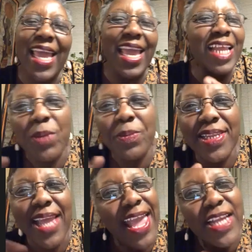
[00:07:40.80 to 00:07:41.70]
and
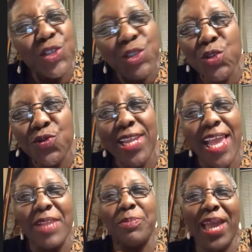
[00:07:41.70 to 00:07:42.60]
women and children
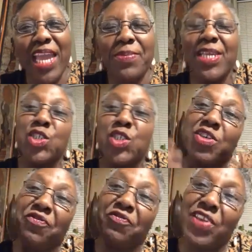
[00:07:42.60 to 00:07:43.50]
and babies. You
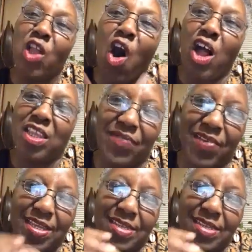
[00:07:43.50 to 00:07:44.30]
could feel all of it.